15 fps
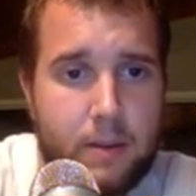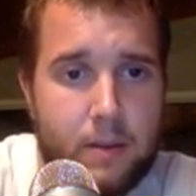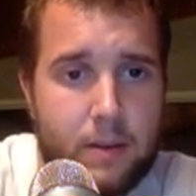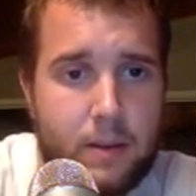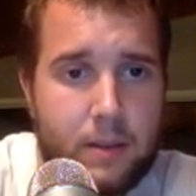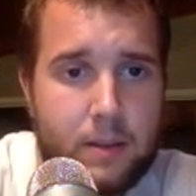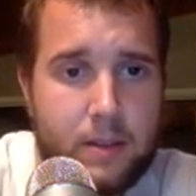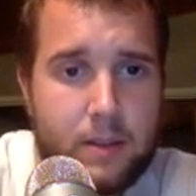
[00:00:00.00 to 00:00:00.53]

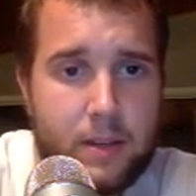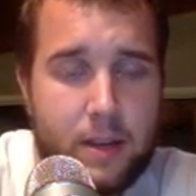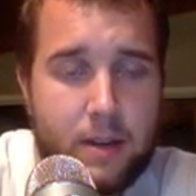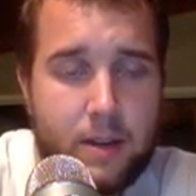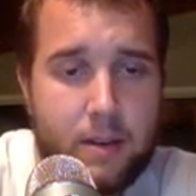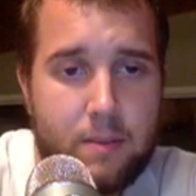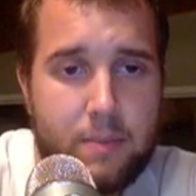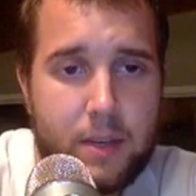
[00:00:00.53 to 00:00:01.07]
instead,
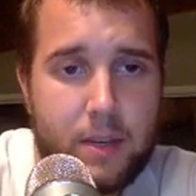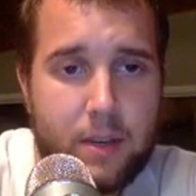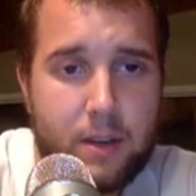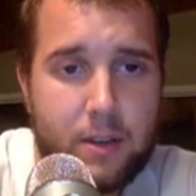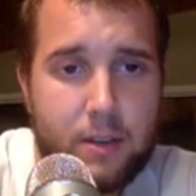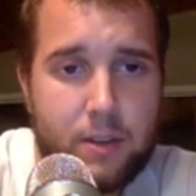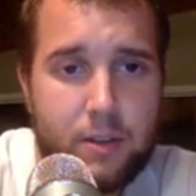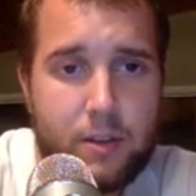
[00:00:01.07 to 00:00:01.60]

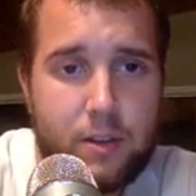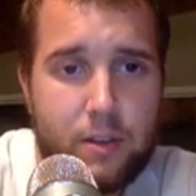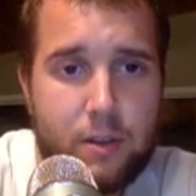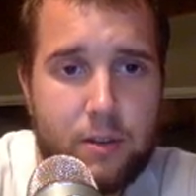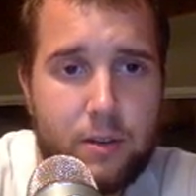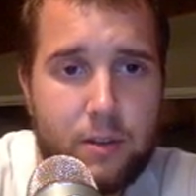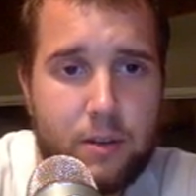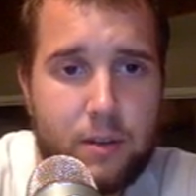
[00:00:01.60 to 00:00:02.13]
because
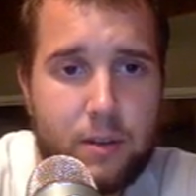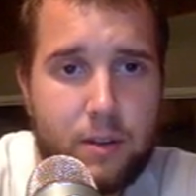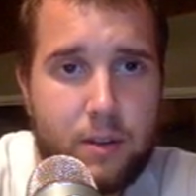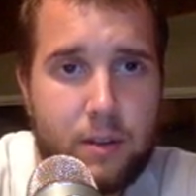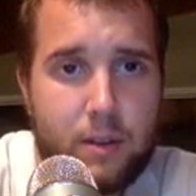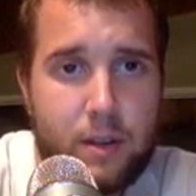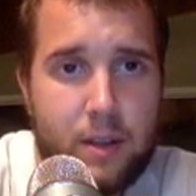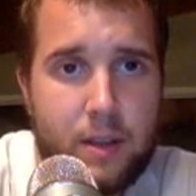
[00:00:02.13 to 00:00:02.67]

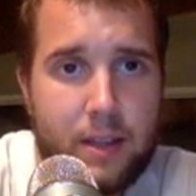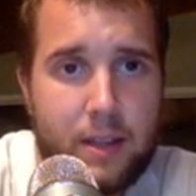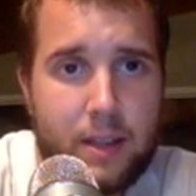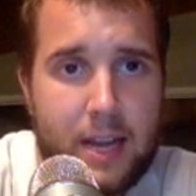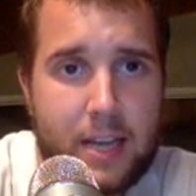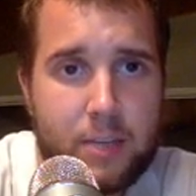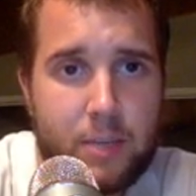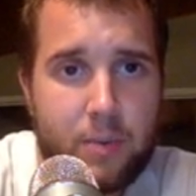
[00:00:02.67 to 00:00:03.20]
in the
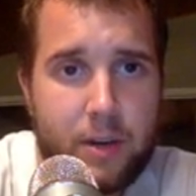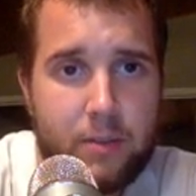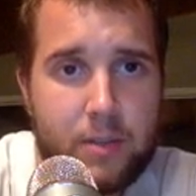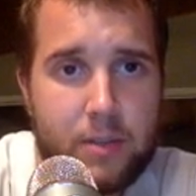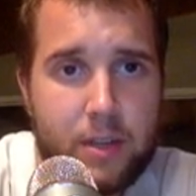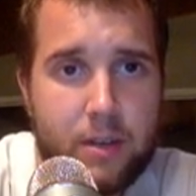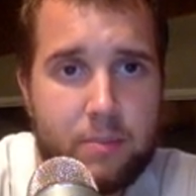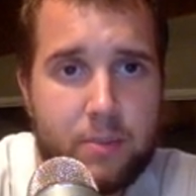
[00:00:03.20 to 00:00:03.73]
last one it was
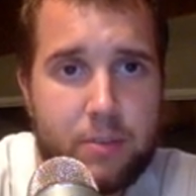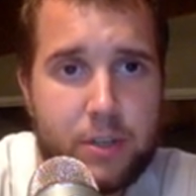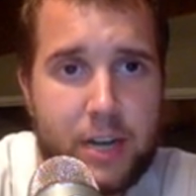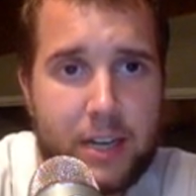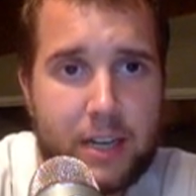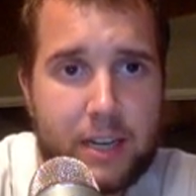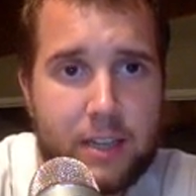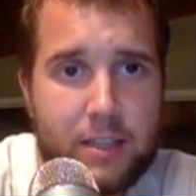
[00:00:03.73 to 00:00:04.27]
the
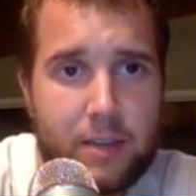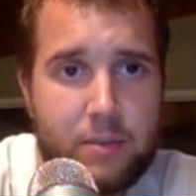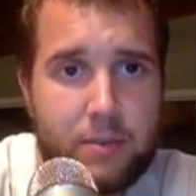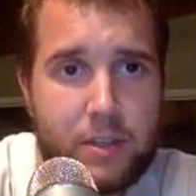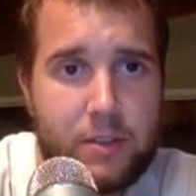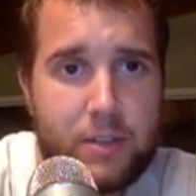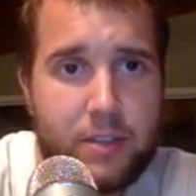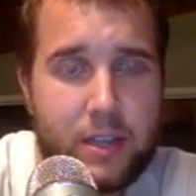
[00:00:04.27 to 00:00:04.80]
projectiles that was
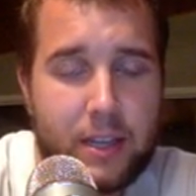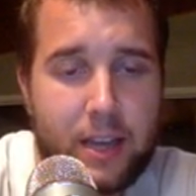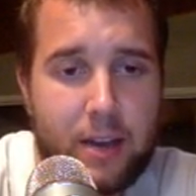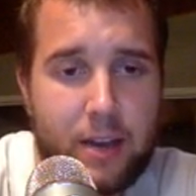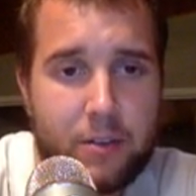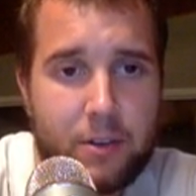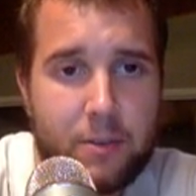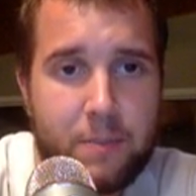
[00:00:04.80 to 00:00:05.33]
using the
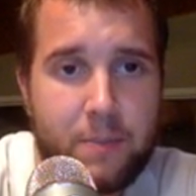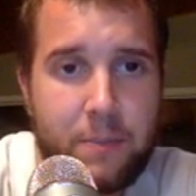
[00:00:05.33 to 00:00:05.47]
counter.